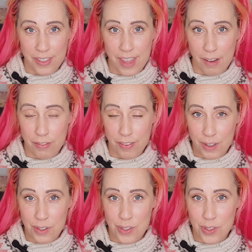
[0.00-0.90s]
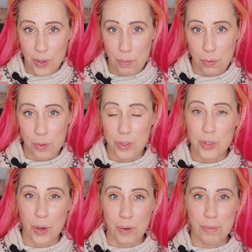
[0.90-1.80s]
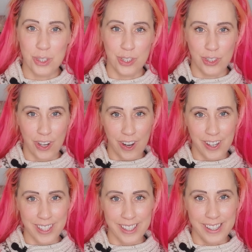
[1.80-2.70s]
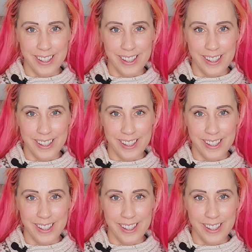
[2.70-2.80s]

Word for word: that fills us up with so much joy